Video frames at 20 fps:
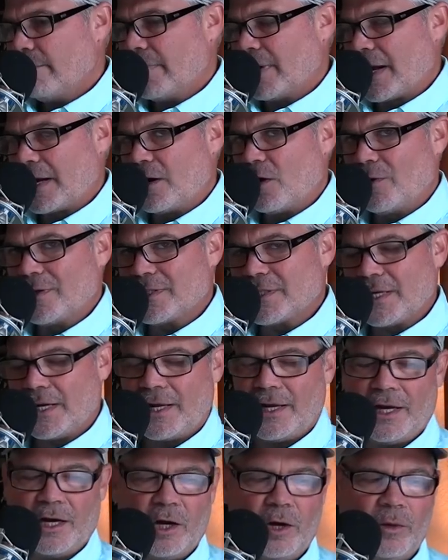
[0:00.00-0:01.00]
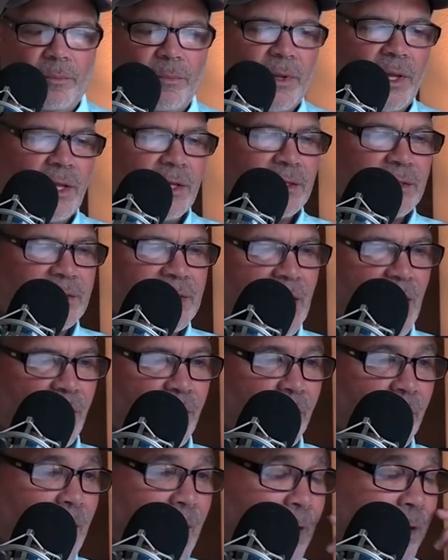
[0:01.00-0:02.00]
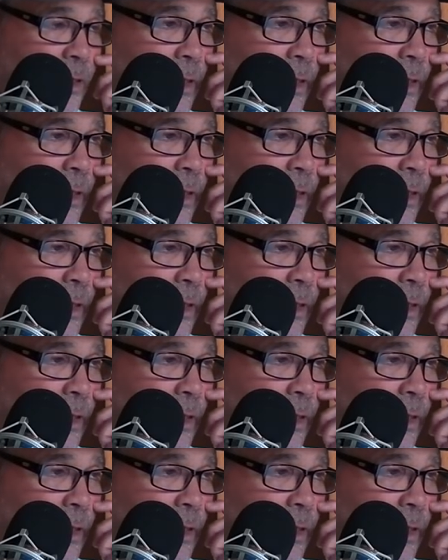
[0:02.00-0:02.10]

but I know it's going to help down the line.